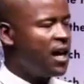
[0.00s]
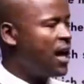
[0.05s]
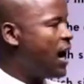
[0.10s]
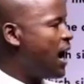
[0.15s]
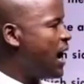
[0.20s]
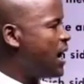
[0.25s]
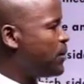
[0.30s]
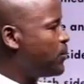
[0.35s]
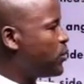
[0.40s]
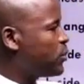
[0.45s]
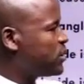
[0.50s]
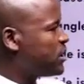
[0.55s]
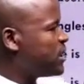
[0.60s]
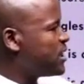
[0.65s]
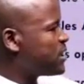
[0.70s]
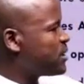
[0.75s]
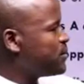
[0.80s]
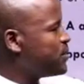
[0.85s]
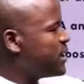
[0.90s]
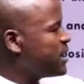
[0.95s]

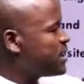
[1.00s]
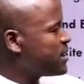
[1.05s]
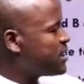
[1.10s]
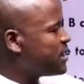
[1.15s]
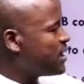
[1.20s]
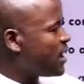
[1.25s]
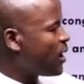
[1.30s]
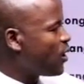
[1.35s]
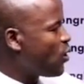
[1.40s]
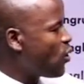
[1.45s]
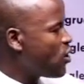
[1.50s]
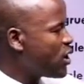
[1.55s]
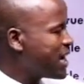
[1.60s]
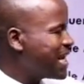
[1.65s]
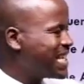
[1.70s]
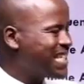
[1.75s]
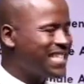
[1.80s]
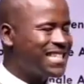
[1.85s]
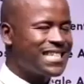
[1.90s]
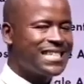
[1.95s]
Hypotenuse means the
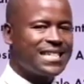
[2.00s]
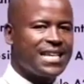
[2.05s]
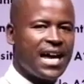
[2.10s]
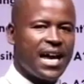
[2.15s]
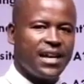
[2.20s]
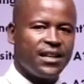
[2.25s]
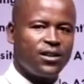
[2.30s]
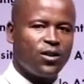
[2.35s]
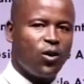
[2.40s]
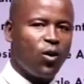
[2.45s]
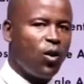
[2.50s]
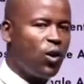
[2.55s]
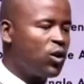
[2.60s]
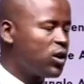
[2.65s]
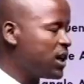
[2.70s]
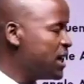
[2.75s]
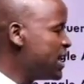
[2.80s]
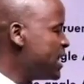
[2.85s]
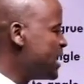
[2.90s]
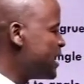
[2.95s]
longest side
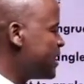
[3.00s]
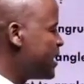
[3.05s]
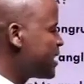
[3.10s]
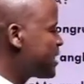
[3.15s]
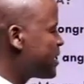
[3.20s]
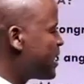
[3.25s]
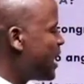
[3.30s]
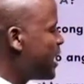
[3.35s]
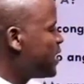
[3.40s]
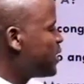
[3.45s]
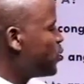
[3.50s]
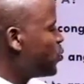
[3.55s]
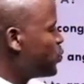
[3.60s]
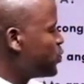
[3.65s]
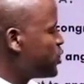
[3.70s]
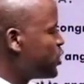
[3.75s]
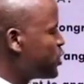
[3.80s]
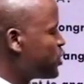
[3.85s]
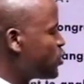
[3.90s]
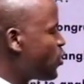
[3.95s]
or the side
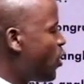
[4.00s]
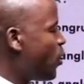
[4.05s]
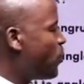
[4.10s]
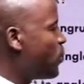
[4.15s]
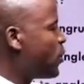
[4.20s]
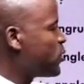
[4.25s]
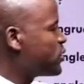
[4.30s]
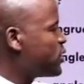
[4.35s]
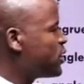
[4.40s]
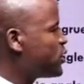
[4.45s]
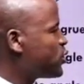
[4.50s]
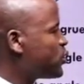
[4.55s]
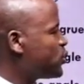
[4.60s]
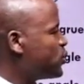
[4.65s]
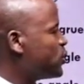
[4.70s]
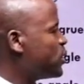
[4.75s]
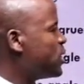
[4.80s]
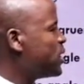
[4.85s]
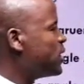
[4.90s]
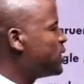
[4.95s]
which is opposite
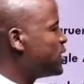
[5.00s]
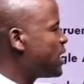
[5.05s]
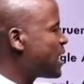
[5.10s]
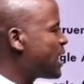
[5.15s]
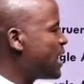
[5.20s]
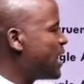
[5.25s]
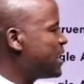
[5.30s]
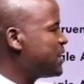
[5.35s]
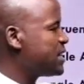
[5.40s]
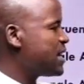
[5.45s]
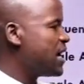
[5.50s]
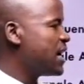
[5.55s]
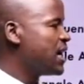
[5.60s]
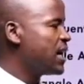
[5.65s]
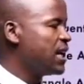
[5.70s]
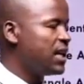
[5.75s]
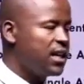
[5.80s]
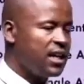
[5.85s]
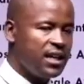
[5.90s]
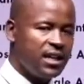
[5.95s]
to the right
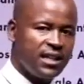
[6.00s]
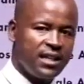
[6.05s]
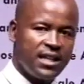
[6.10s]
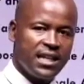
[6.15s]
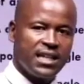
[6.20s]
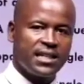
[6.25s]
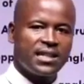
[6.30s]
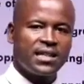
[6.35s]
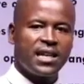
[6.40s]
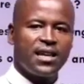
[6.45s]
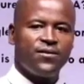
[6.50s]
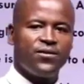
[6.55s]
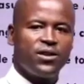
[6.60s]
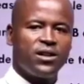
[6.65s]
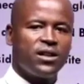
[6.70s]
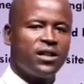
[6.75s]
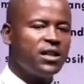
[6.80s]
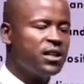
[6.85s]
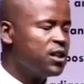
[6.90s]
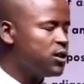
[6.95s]
angle in this
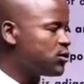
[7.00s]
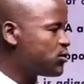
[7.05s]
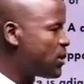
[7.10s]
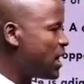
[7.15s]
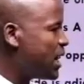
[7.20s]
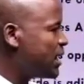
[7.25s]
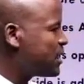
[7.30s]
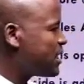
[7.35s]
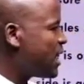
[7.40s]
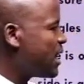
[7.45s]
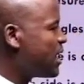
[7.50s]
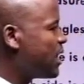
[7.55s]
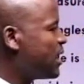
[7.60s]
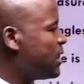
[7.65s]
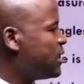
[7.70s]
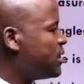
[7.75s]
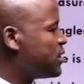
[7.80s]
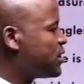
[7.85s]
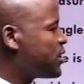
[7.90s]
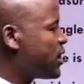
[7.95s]
given
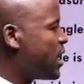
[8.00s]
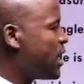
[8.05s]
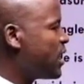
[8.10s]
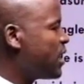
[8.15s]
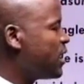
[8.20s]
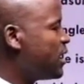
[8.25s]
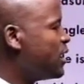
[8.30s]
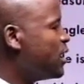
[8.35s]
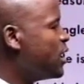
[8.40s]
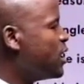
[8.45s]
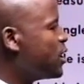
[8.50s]
right-angled triangle.